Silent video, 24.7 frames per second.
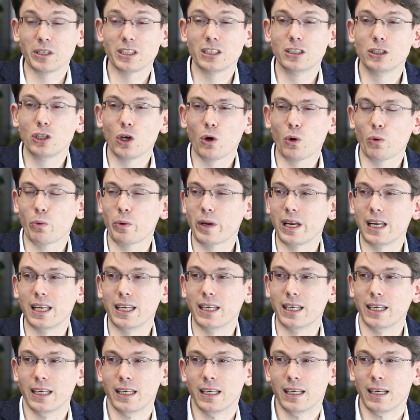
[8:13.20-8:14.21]
is no
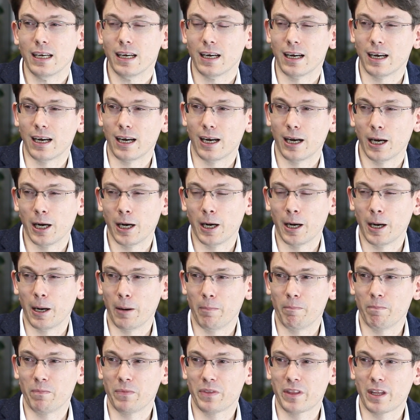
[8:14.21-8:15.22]
real
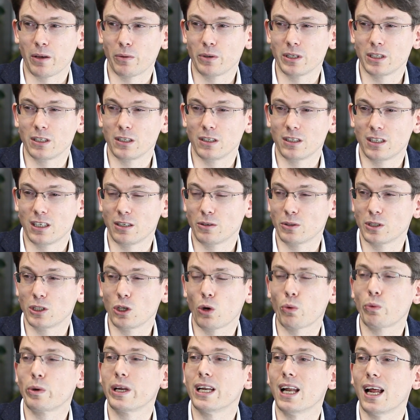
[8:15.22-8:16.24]

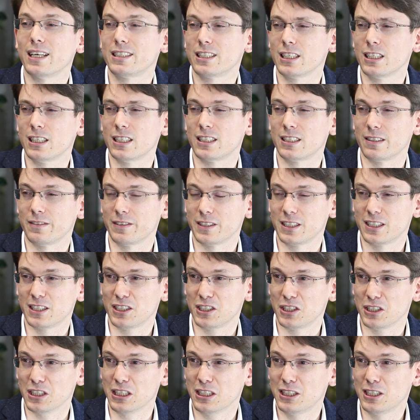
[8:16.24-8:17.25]
alternative.
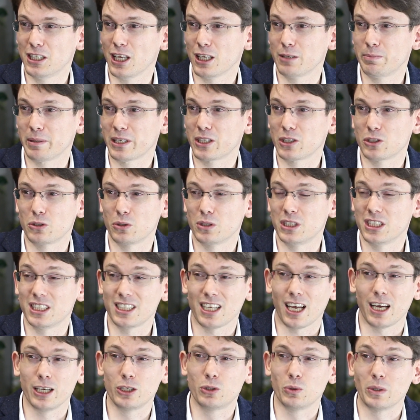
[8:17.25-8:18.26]
It's not because you
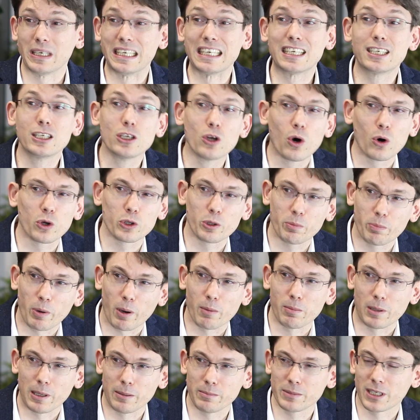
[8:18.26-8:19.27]
decide to ignore the
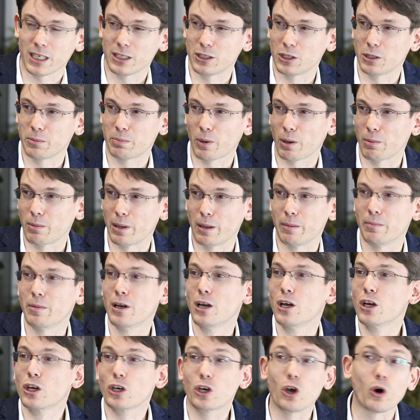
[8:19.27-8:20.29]
problem that the problem
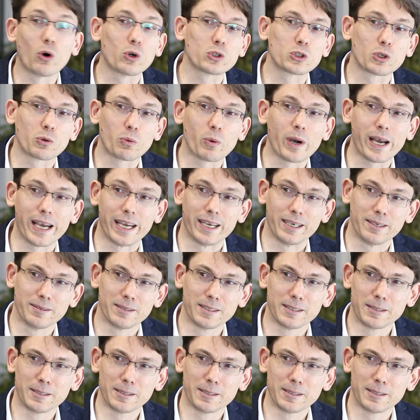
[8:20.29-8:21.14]
goes away.